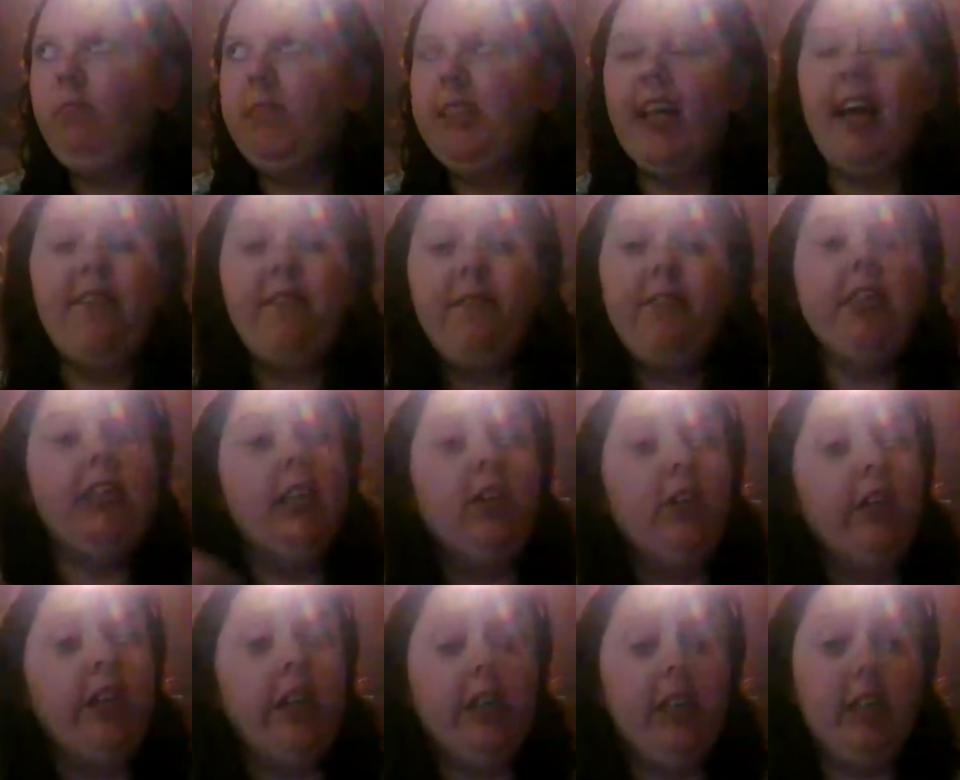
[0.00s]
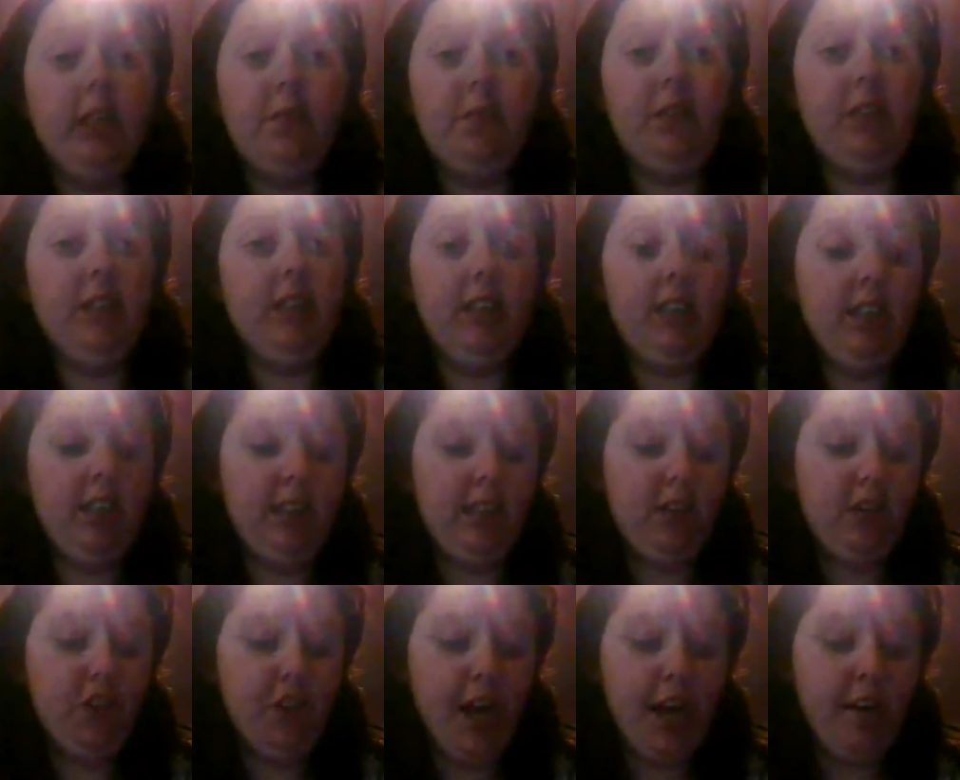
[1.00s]
safety in other disabilities
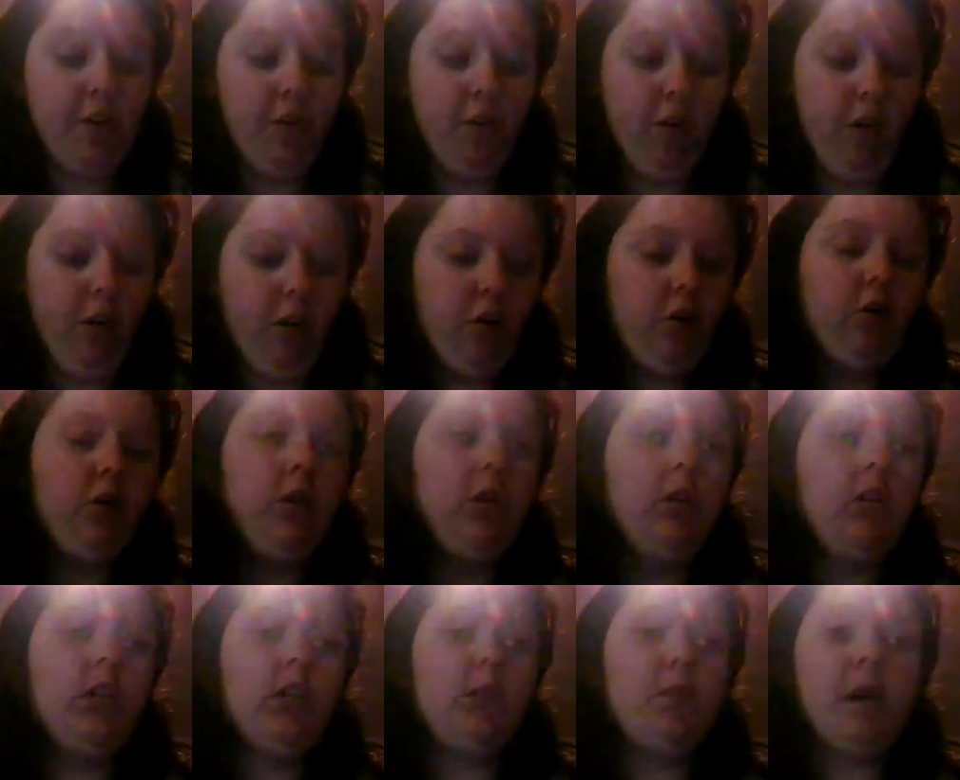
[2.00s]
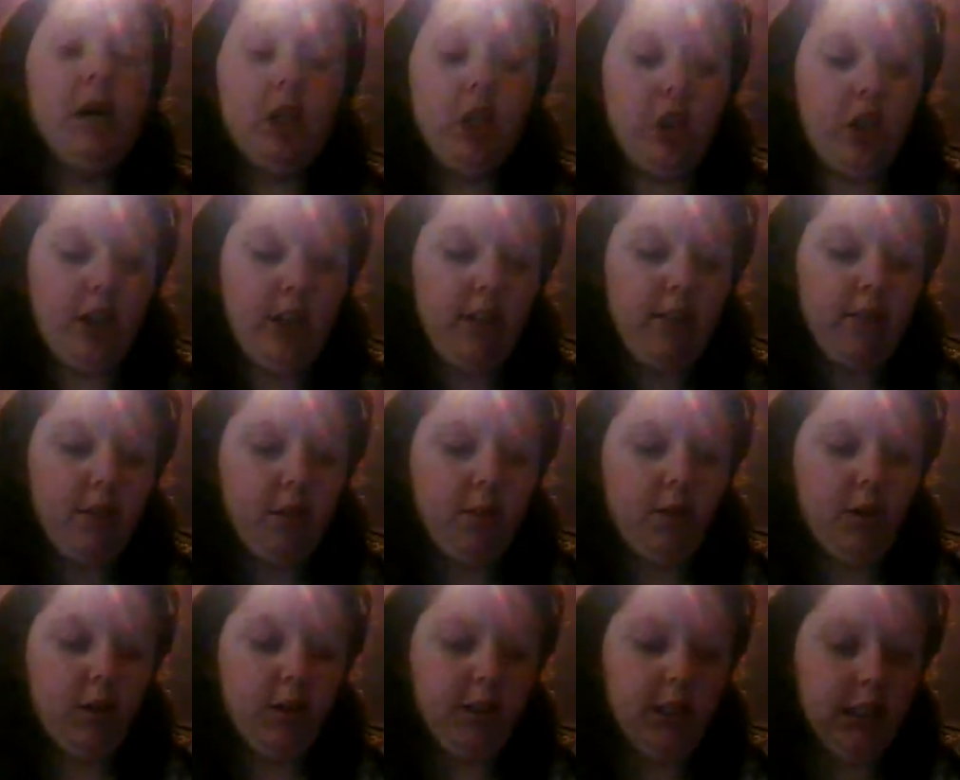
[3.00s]
in general, especially if
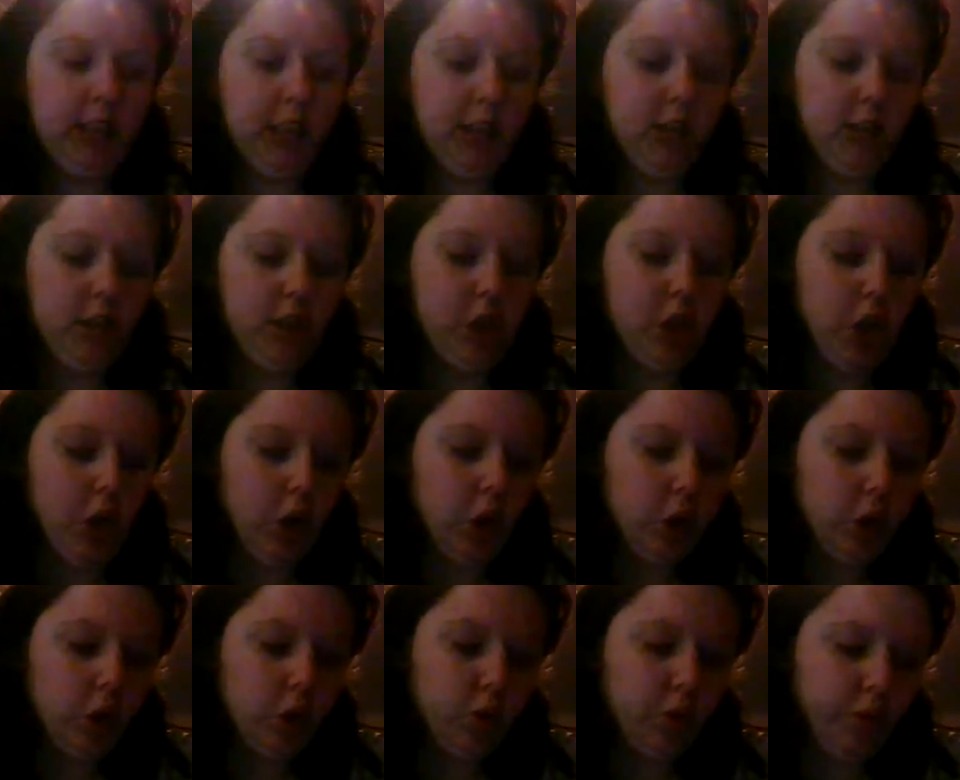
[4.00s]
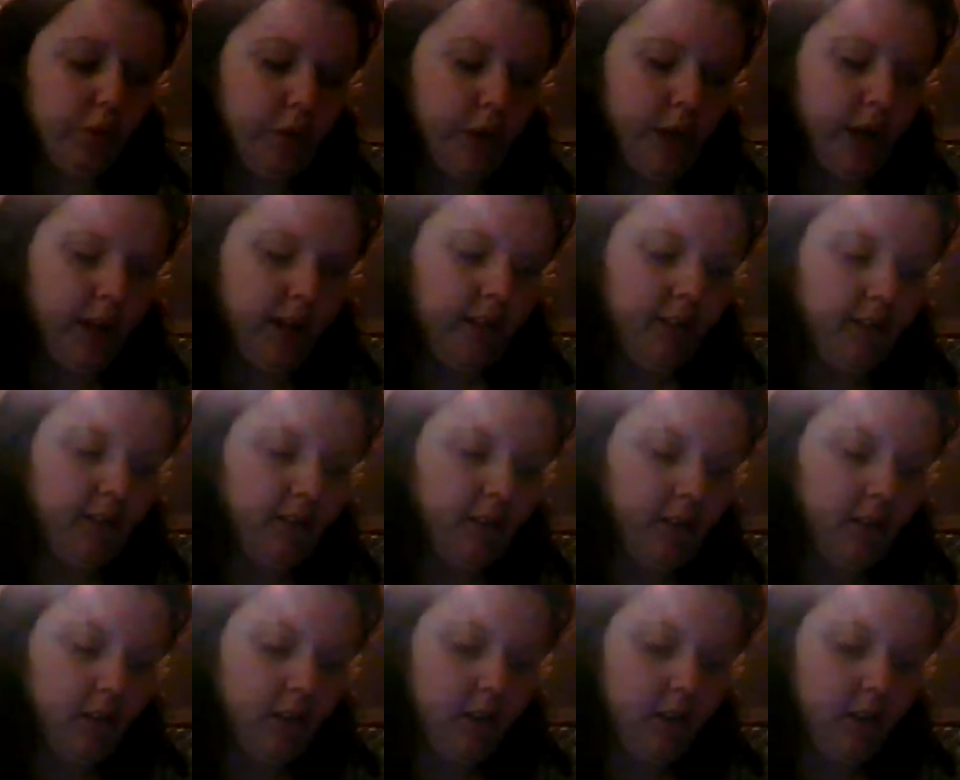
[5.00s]
someone's not with